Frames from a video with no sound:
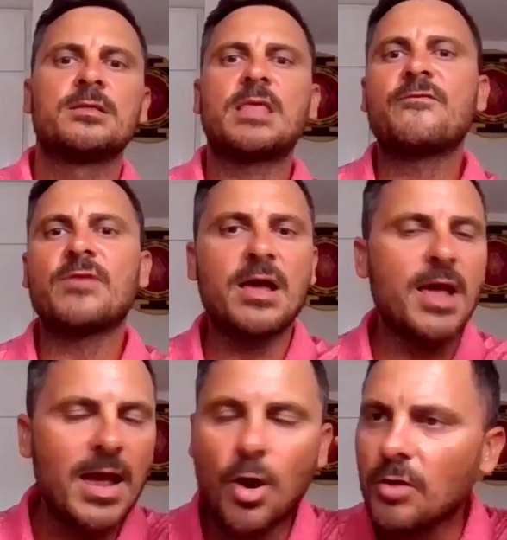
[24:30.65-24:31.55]

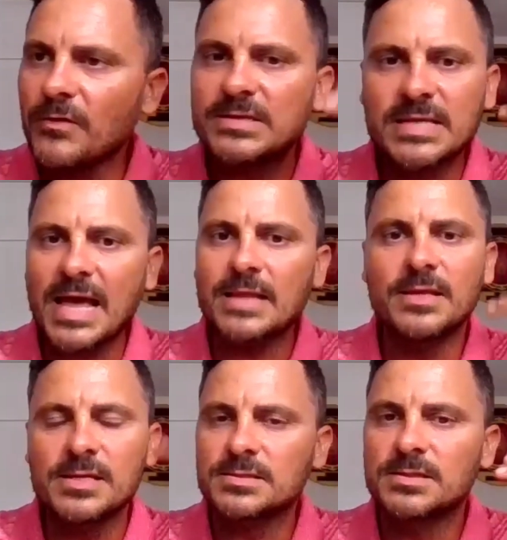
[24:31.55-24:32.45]
I always had
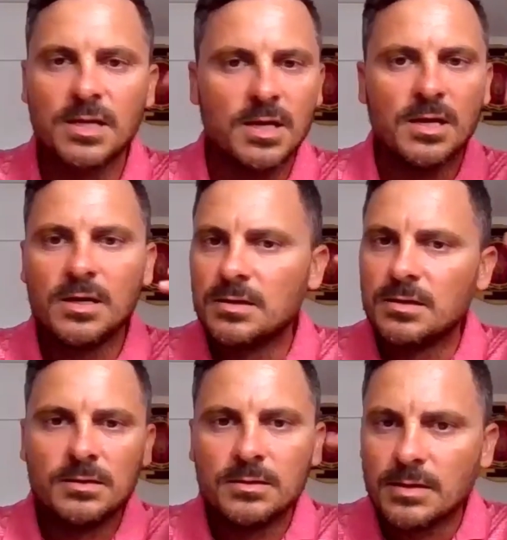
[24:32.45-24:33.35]
this
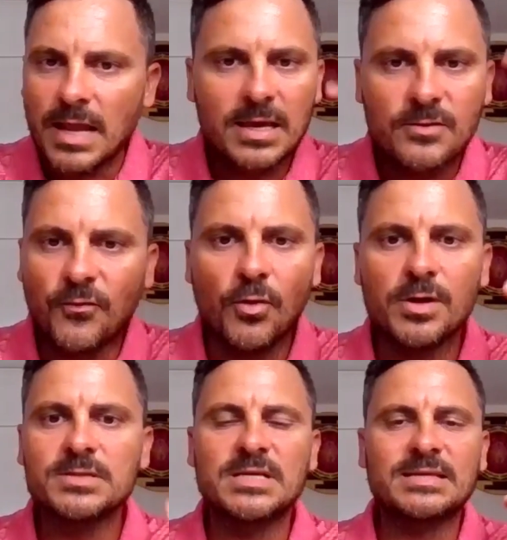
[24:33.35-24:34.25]
like
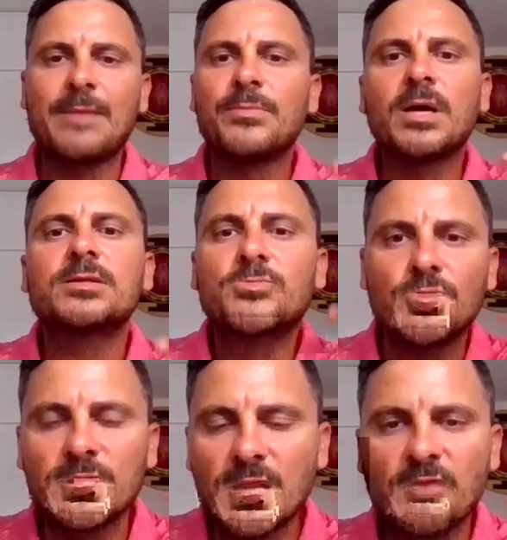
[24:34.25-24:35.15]
voice that I'm not
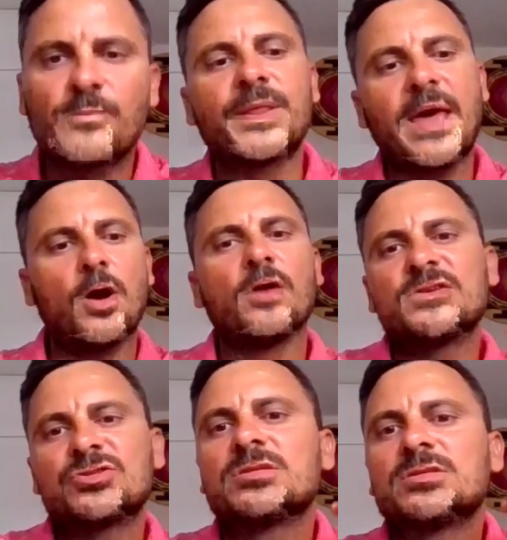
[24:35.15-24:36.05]
good enough, but I
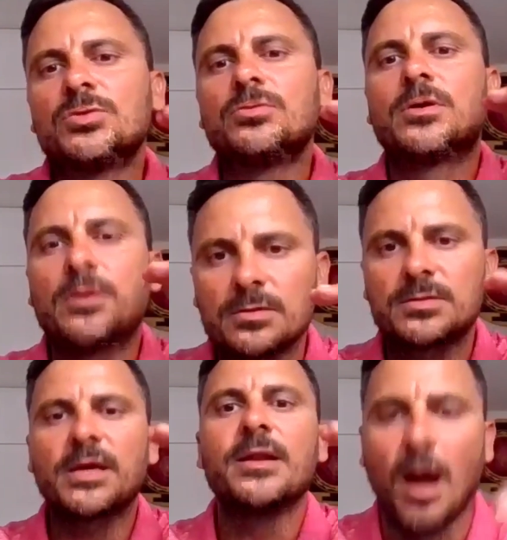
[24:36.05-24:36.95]
always just do
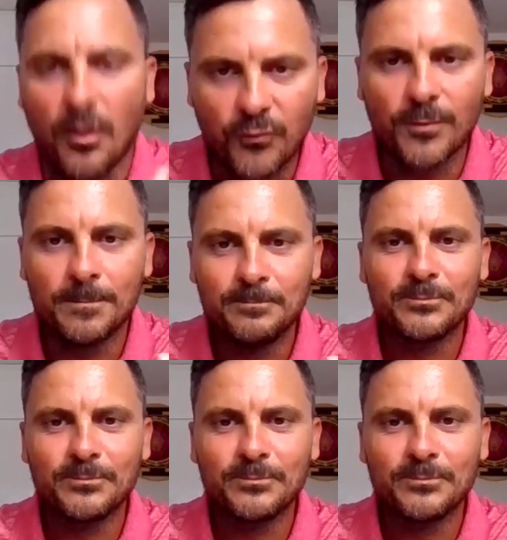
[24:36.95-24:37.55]
good enough.